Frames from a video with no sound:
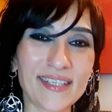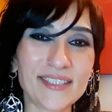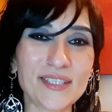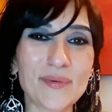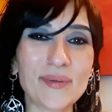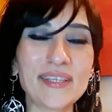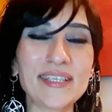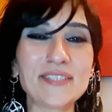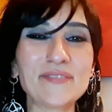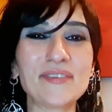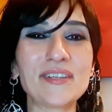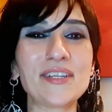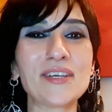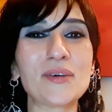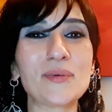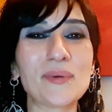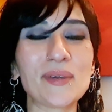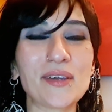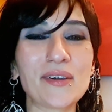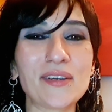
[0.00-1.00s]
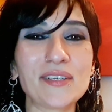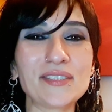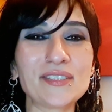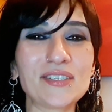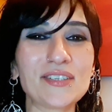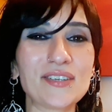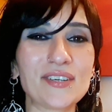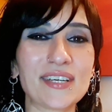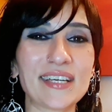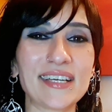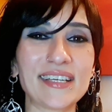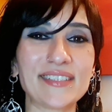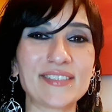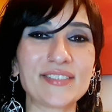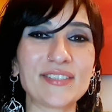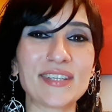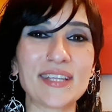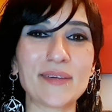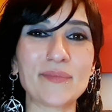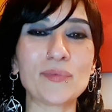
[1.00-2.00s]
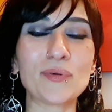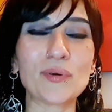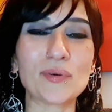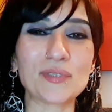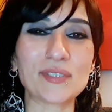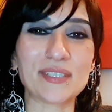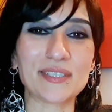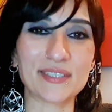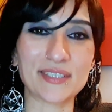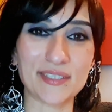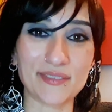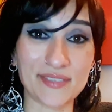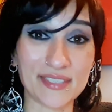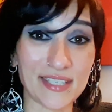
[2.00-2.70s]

So in this video, we're going to look into the importance